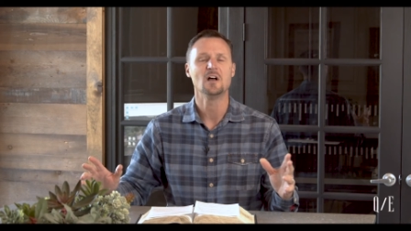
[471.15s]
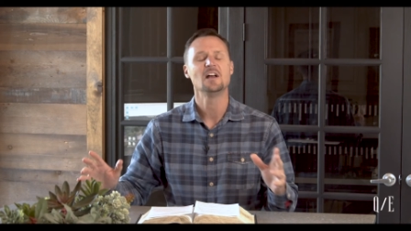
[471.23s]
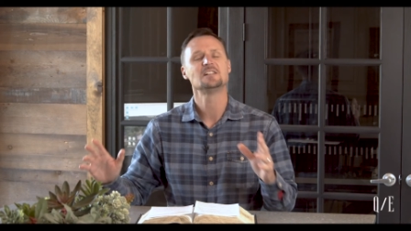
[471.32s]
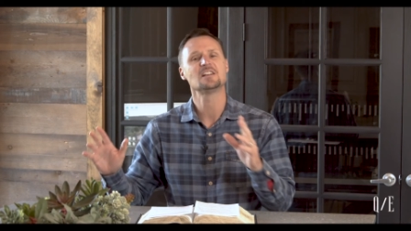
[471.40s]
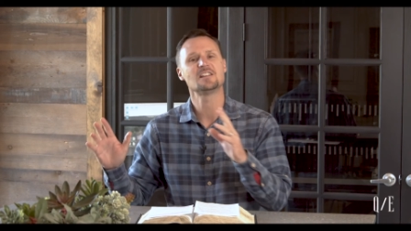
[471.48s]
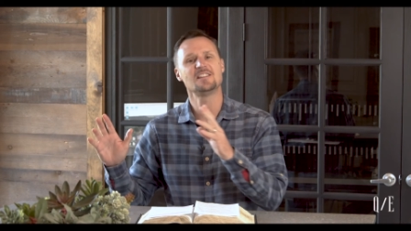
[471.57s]

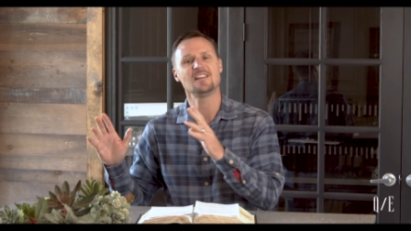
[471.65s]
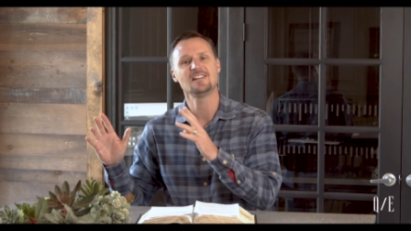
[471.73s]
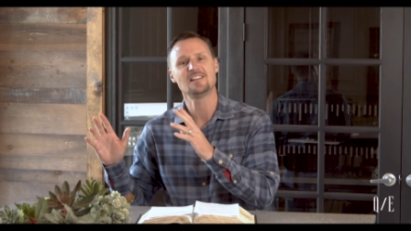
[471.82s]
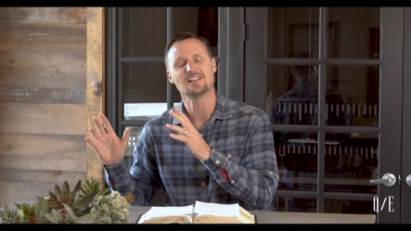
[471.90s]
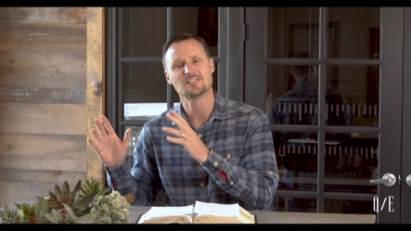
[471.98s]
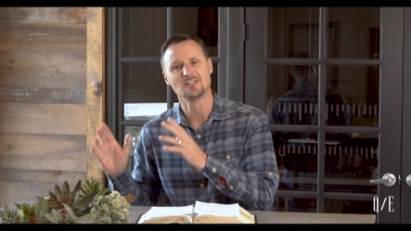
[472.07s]
to think
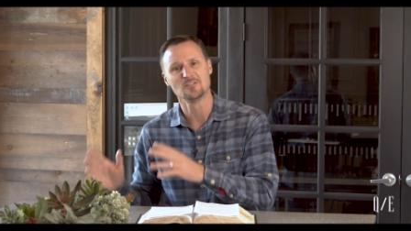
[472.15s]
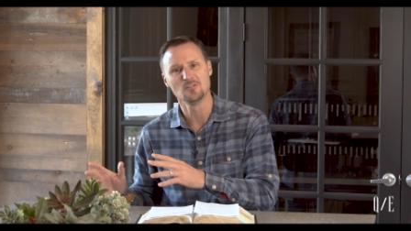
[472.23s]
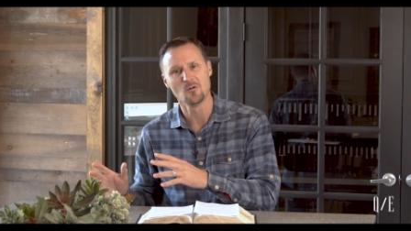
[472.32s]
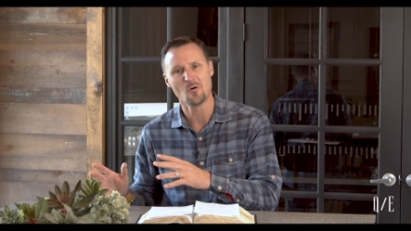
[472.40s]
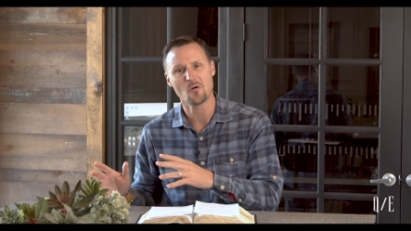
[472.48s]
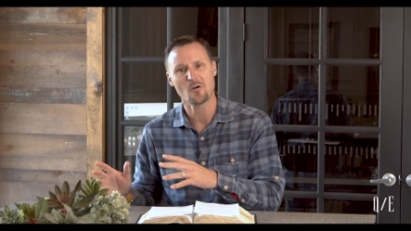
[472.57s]
that the
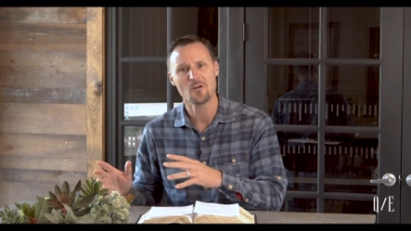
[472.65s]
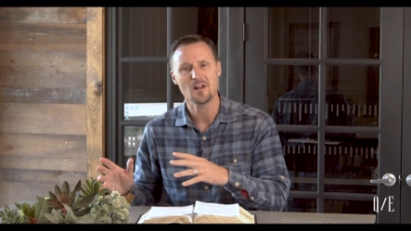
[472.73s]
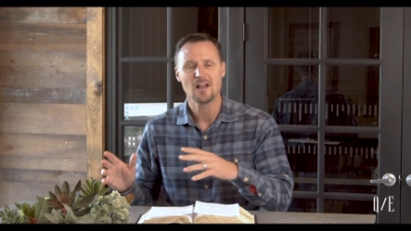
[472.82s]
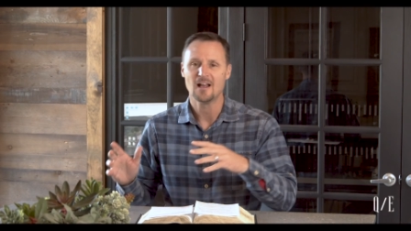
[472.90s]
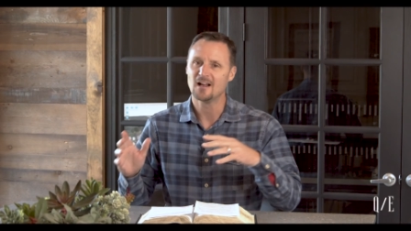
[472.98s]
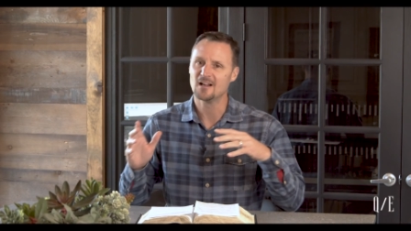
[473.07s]
Lord
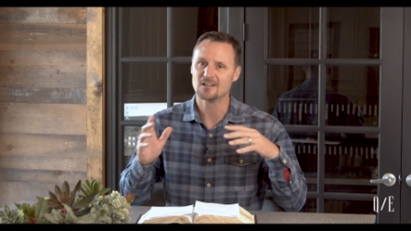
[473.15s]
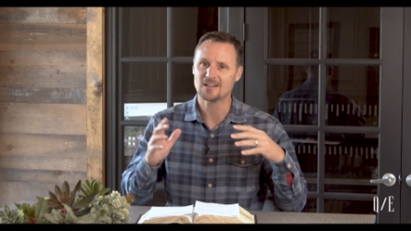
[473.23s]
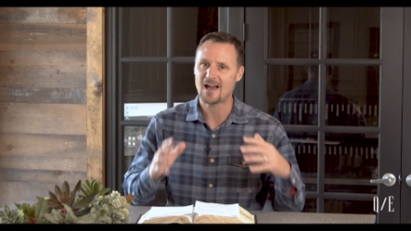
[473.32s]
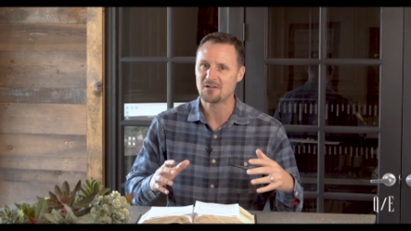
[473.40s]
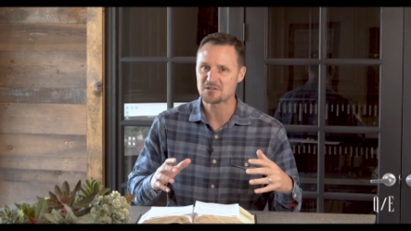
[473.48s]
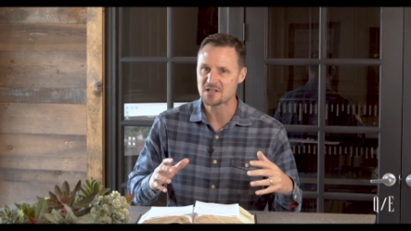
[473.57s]

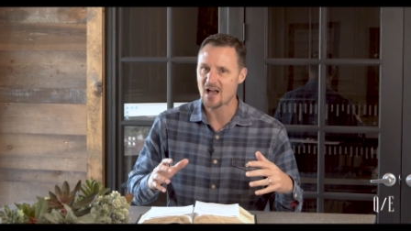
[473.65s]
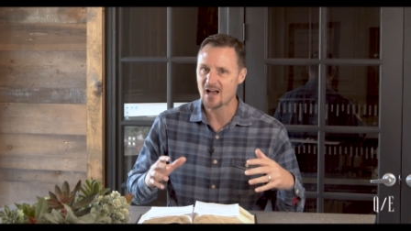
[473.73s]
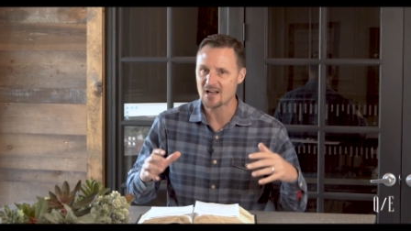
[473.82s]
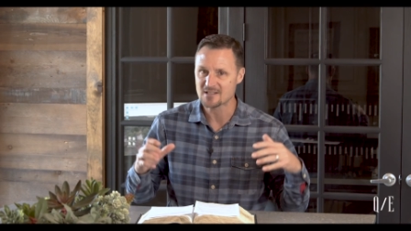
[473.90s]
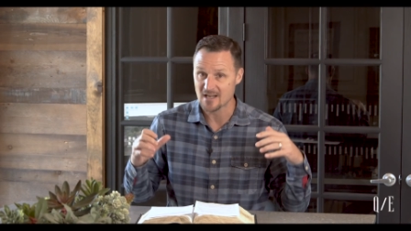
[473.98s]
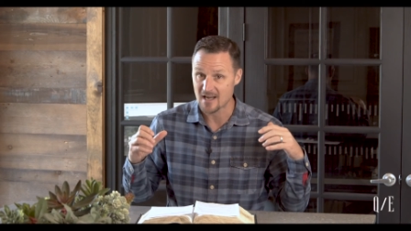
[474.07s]
allows us